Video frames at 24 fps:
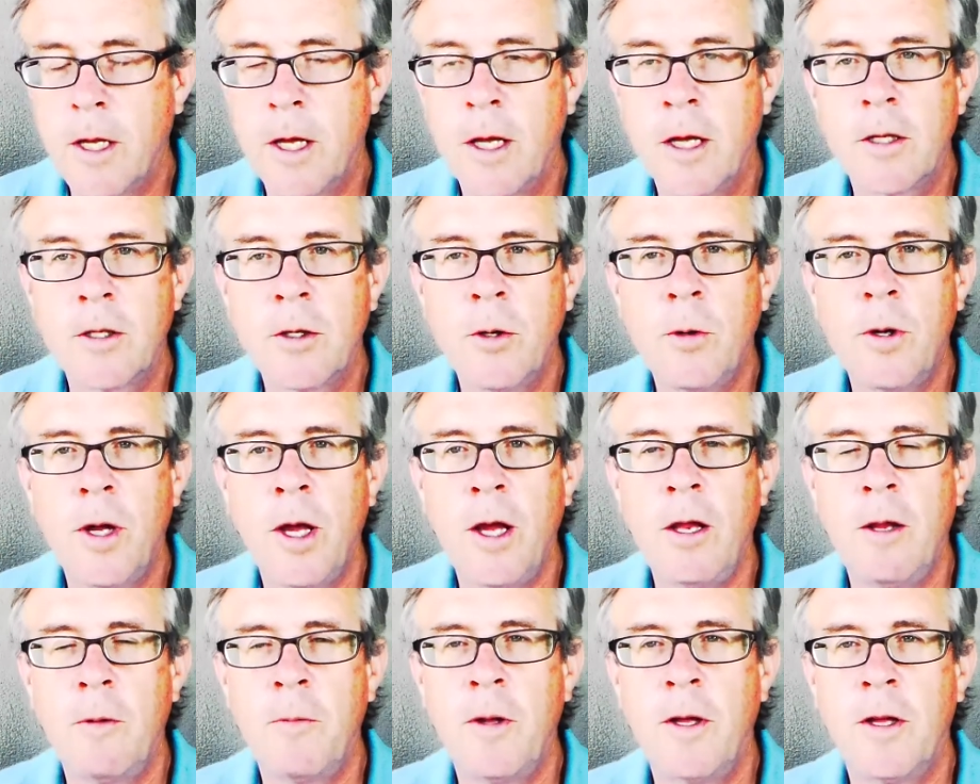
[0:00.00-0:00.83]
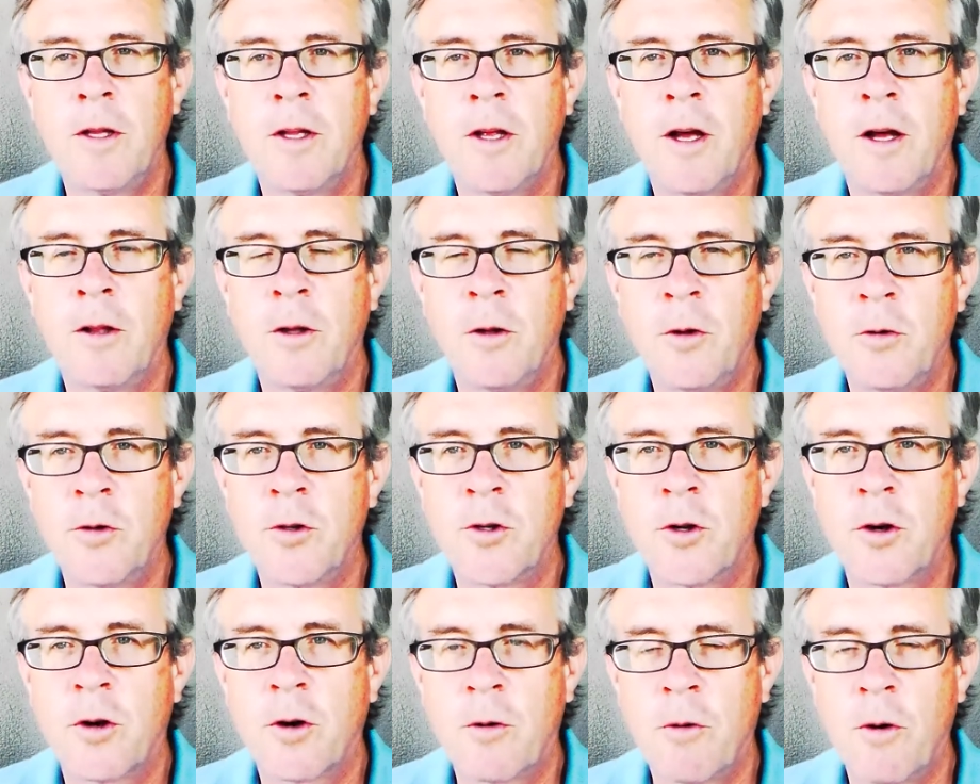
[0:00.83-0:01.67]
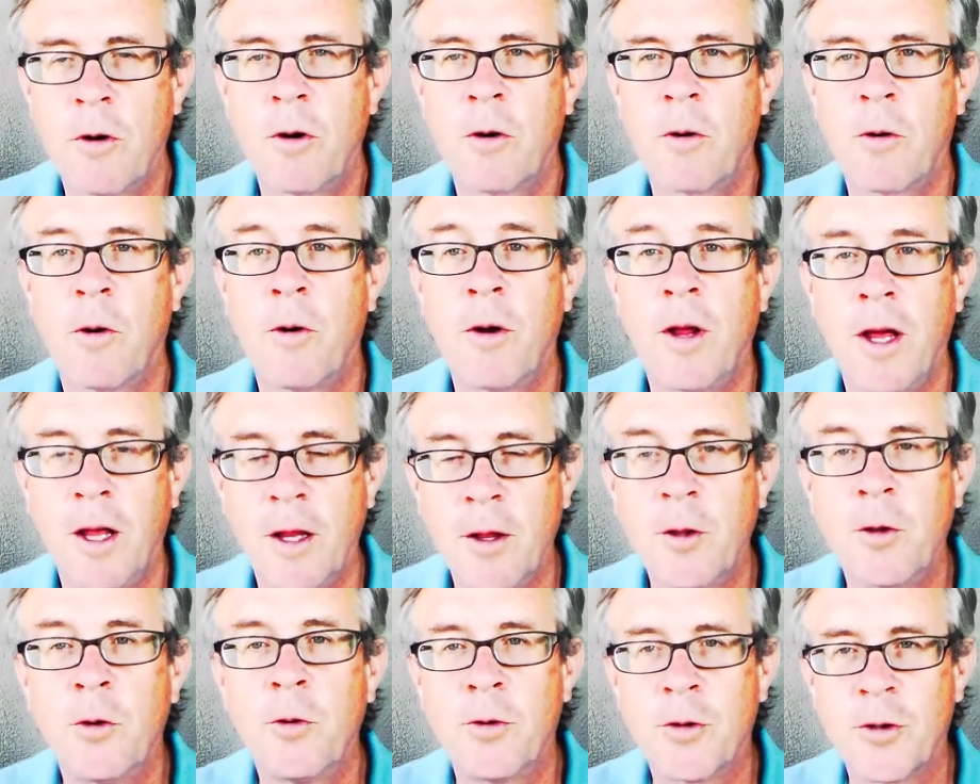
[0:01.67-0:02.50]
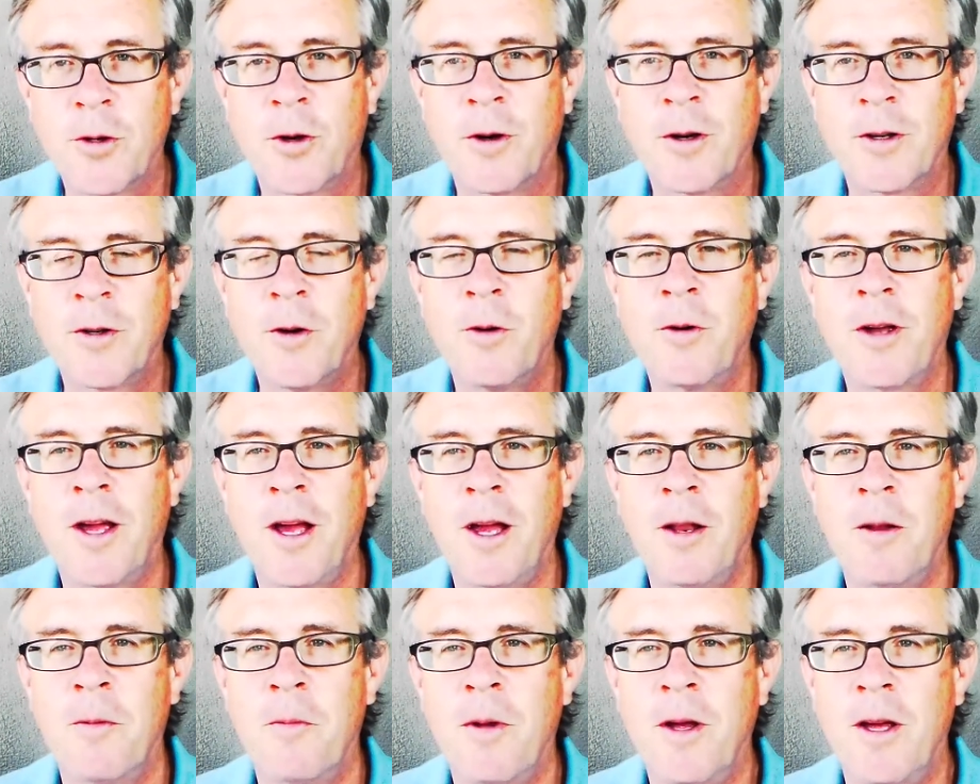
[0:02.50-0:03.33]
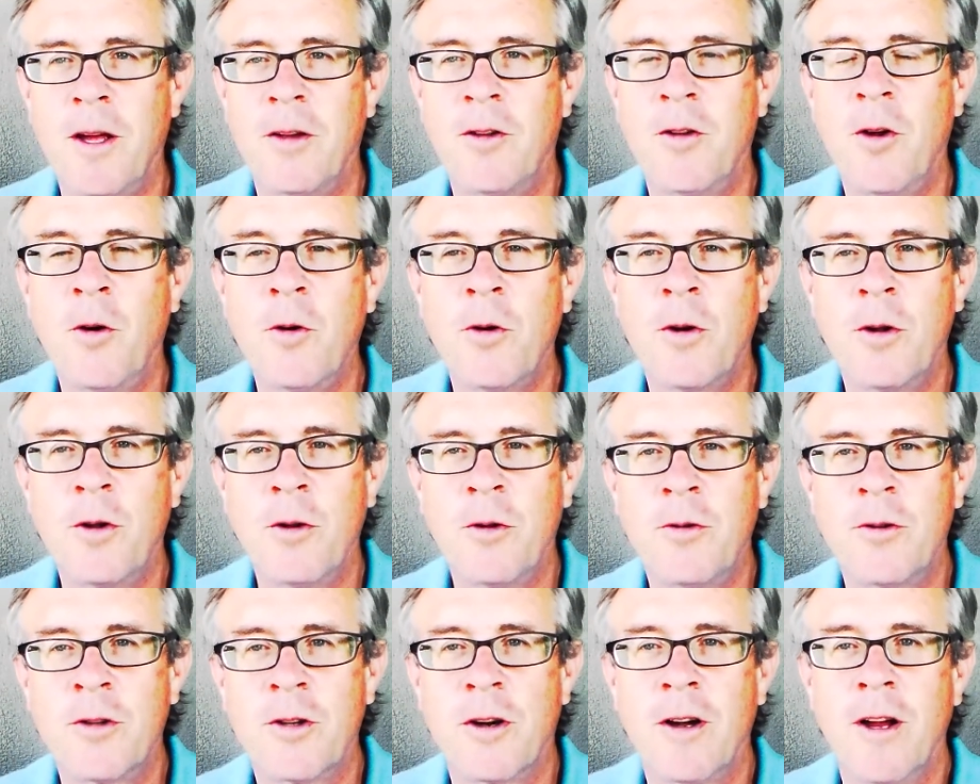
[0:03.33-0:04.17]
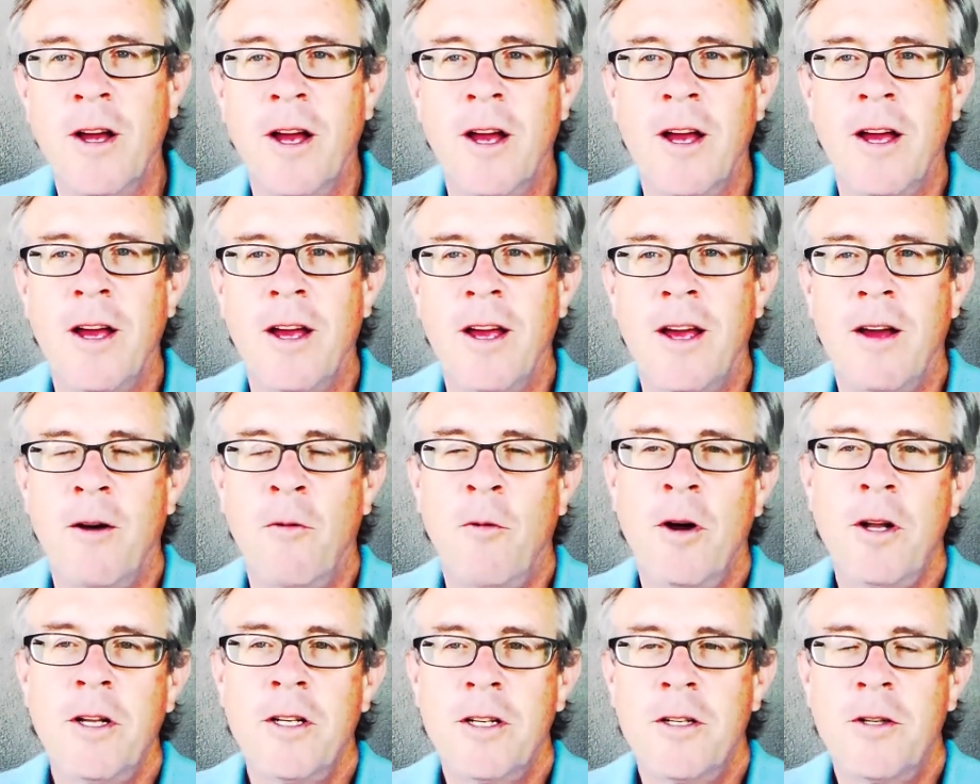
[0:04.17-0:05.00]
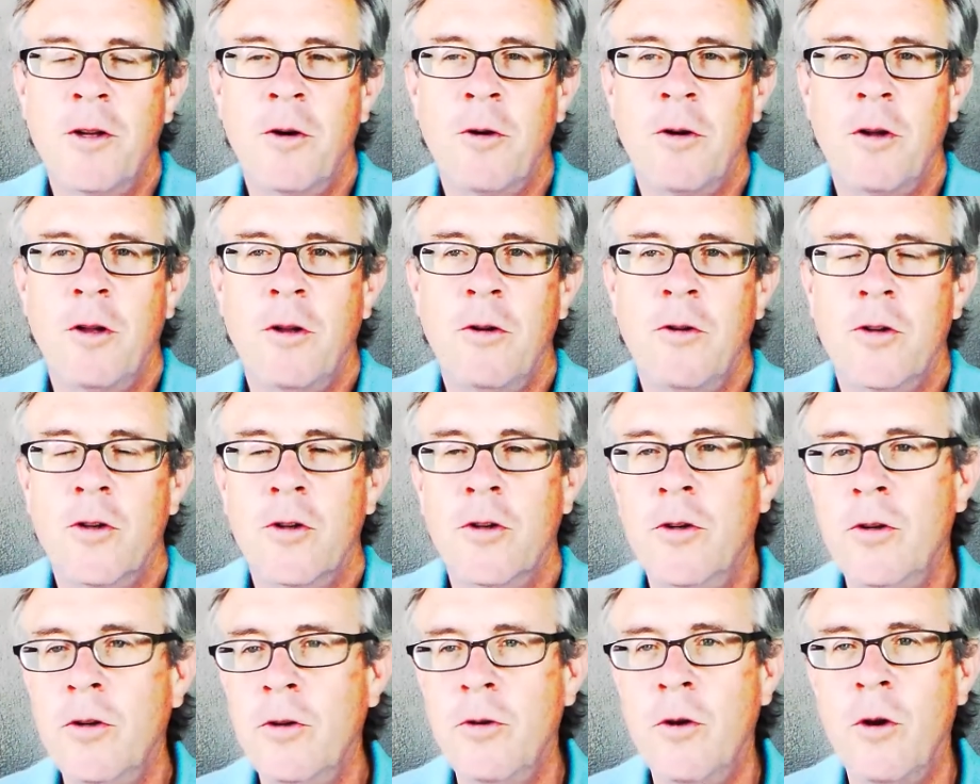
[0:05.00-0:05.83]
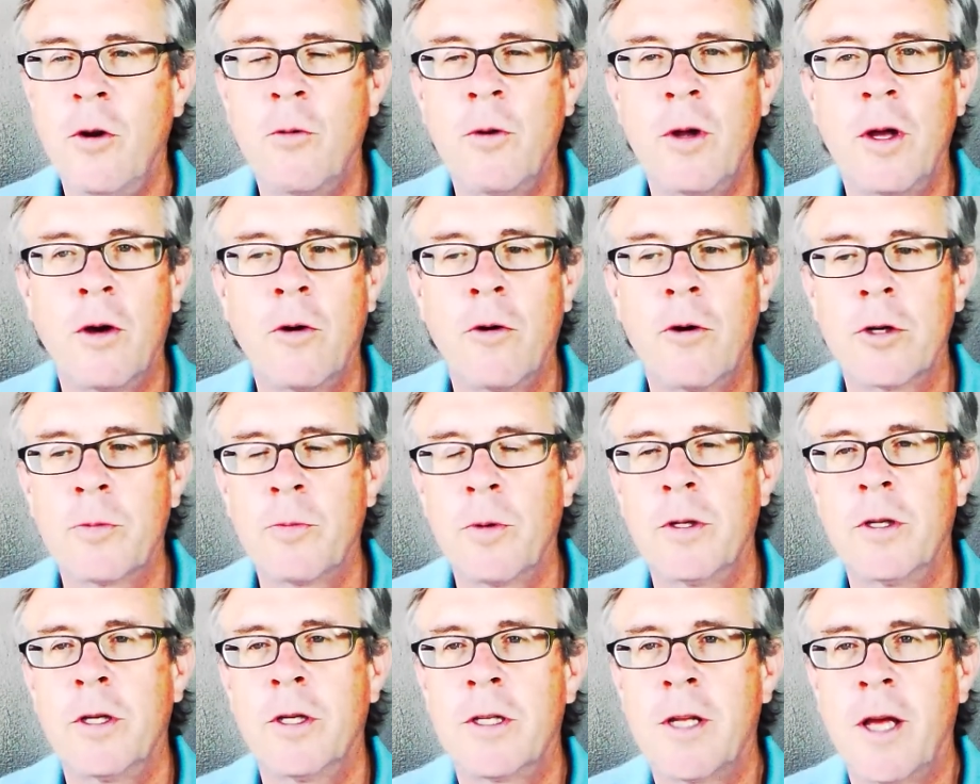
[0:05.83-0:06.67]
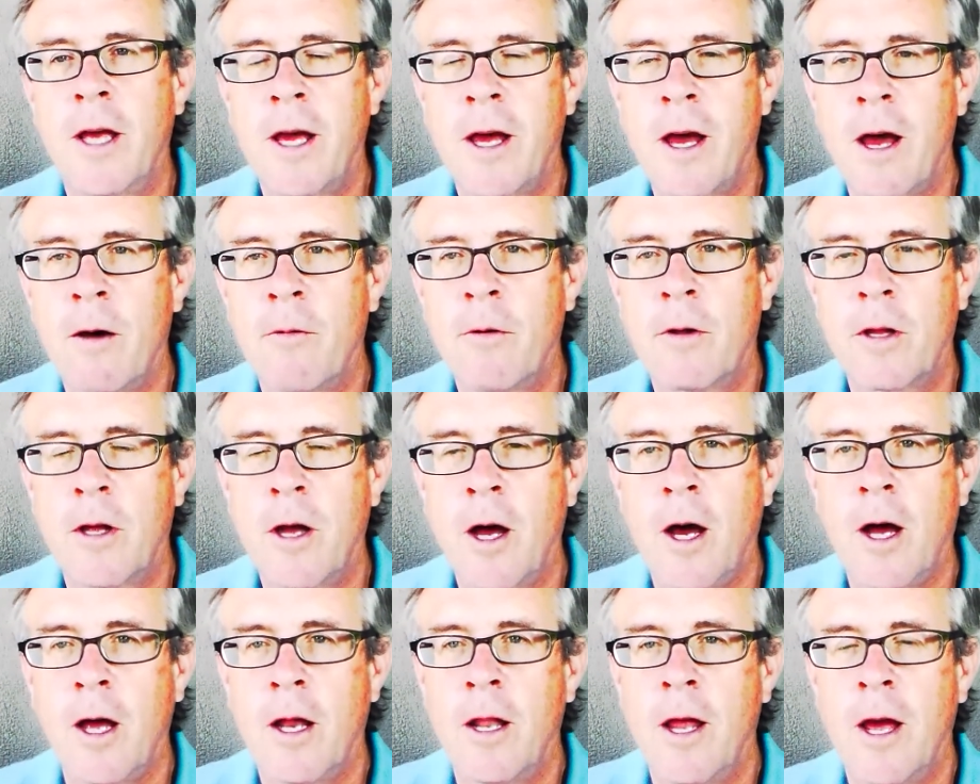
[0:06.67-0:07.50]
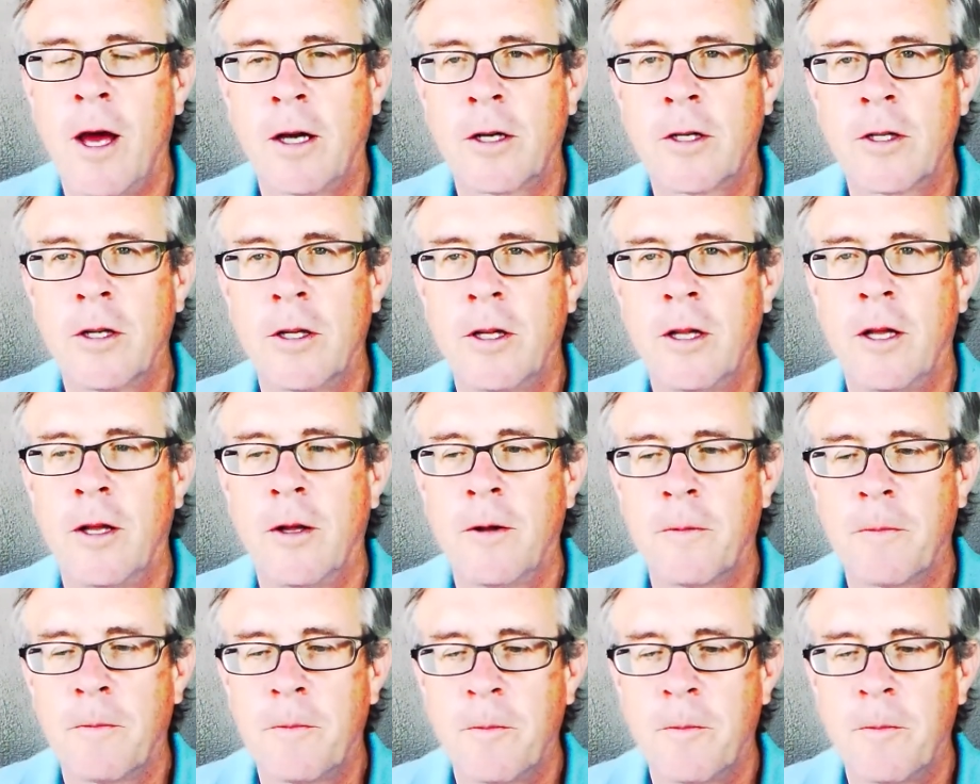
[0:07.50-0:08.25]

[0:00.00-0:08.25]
saying it's okay to be a loser, quote unquote, a loser. It's okay to be a total loser. What does a total loser do? No recourse but just to hang out with God, actually.